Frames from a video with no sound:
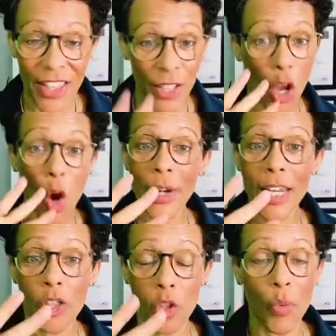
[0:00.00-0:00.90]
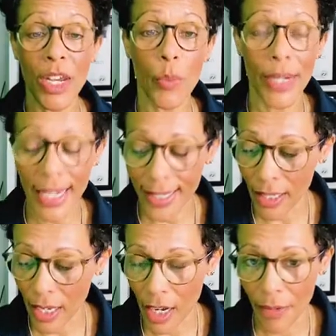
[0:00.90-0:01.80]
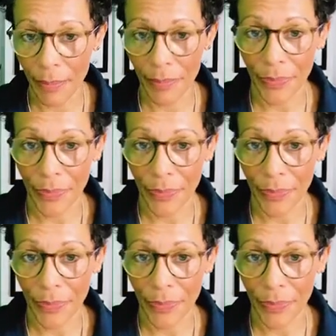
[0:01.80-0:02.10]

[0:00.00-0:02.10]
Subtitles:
There's only three we need to learn.